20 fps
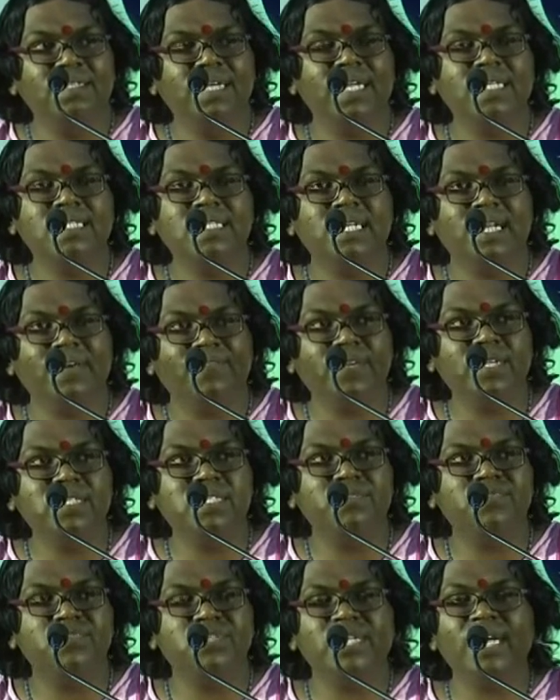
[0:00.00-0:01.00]
there is a reference
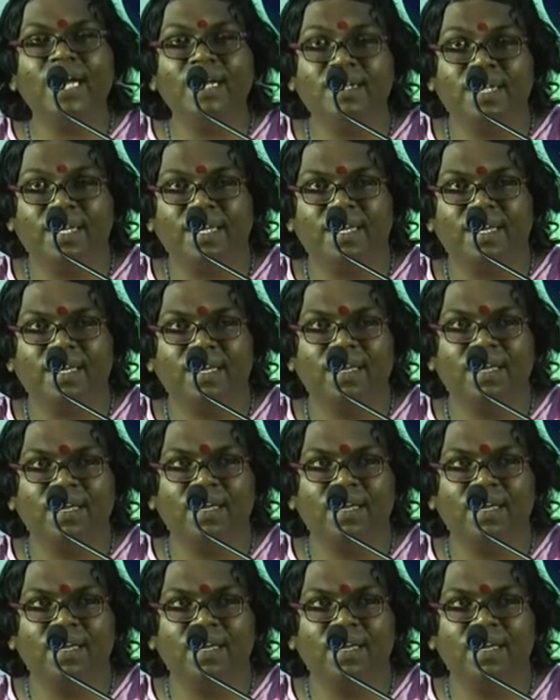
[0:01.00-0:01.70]
of Shigandi,